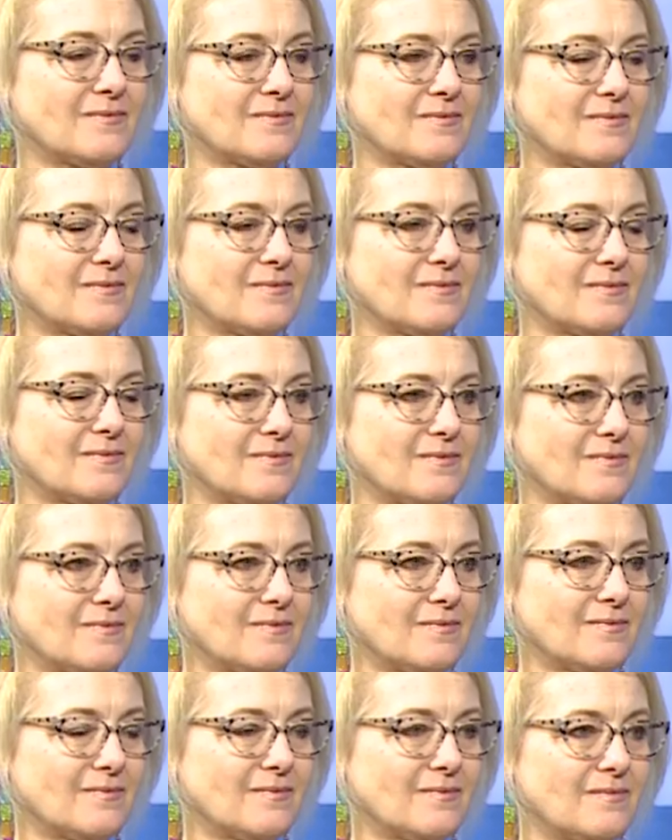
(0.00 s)

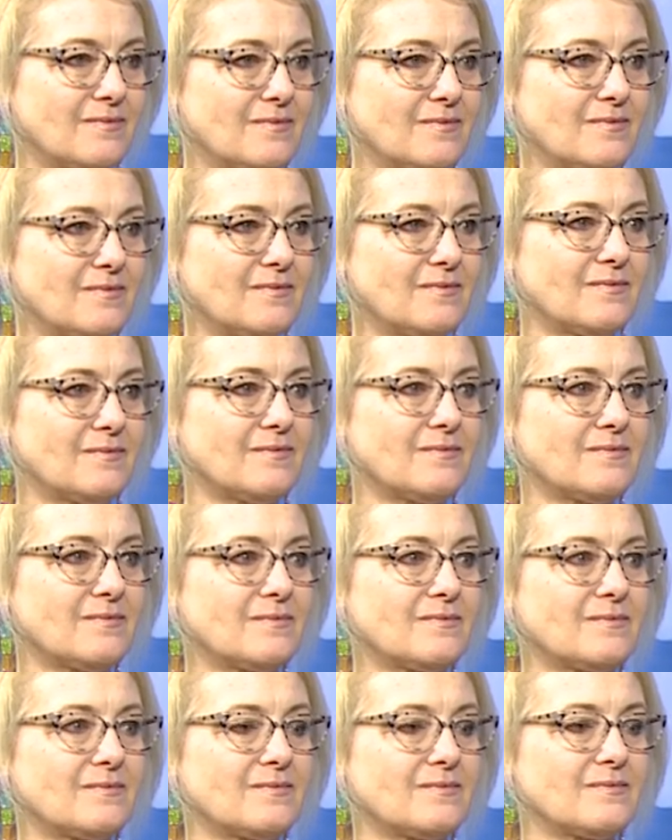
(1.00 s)

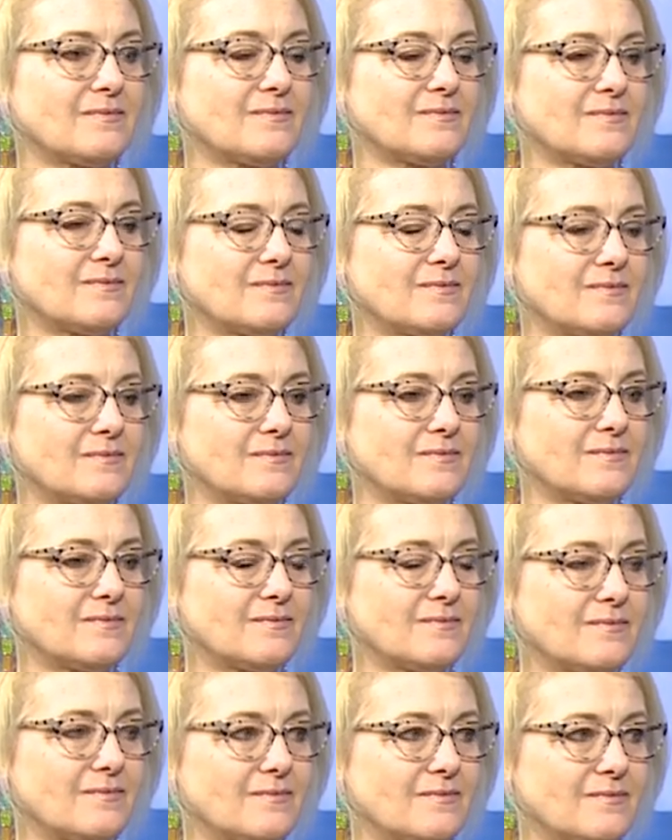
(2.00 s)

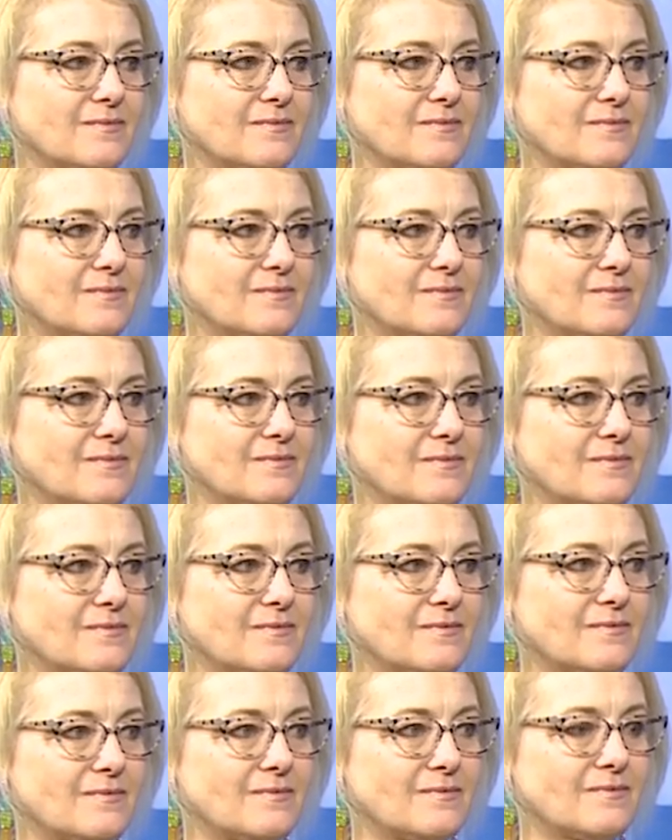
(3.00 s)

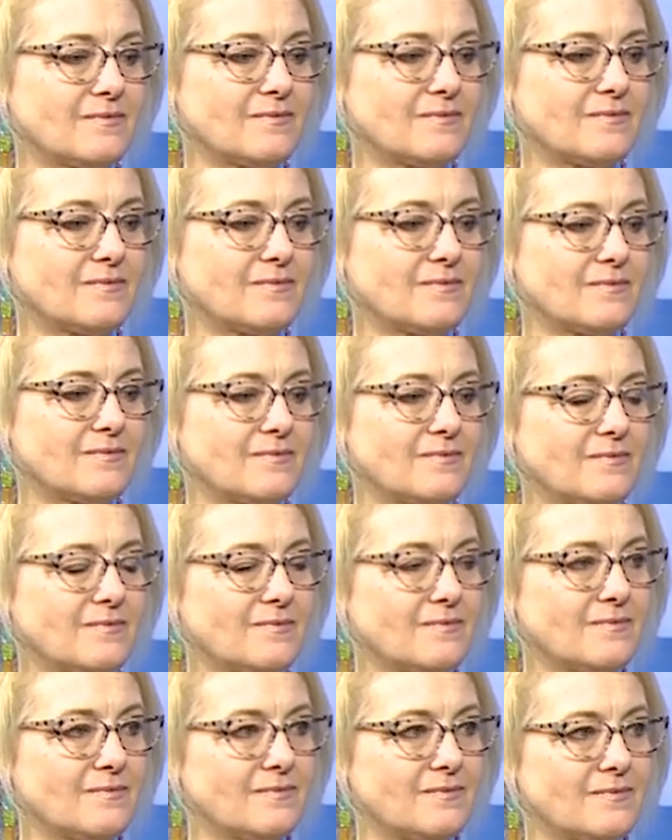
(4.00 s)

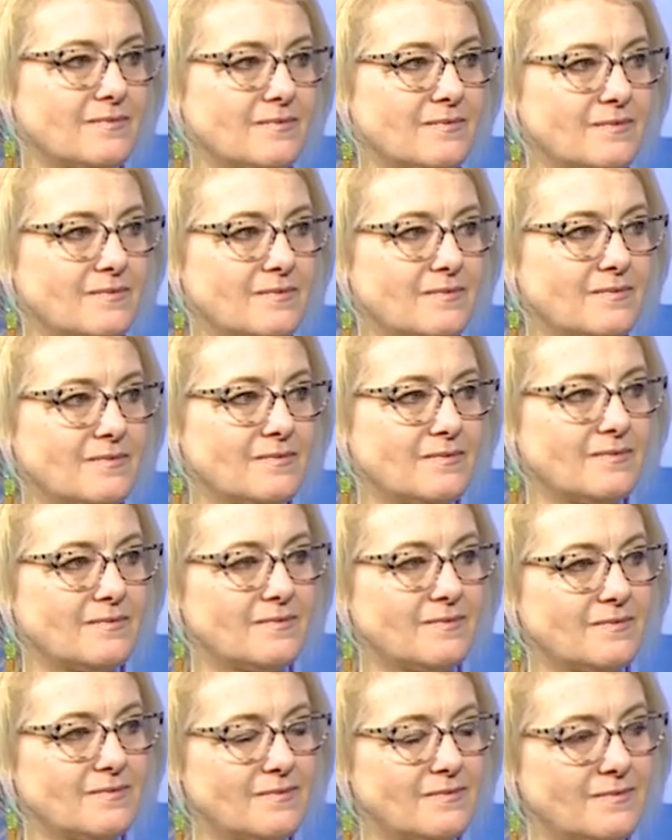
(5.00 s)

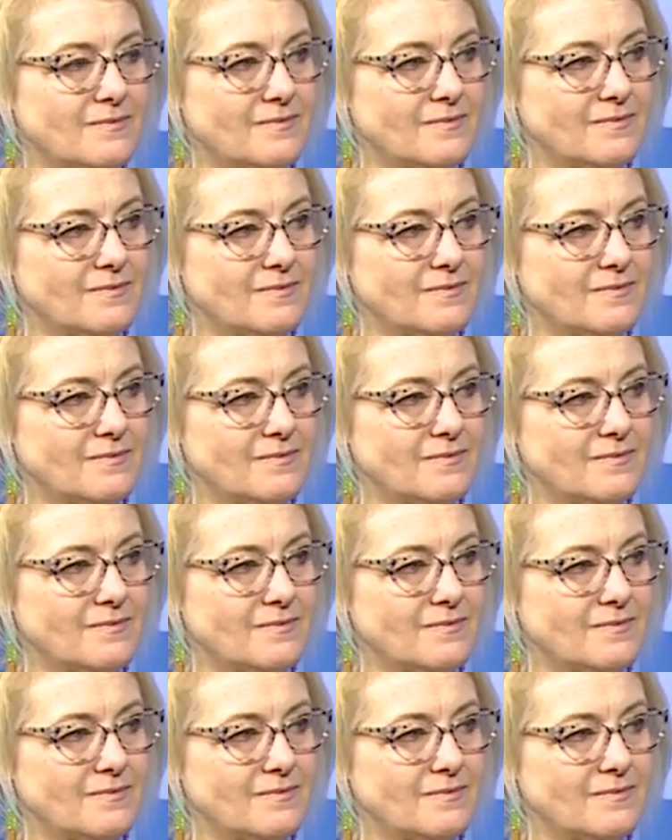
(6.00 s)
(not speaking)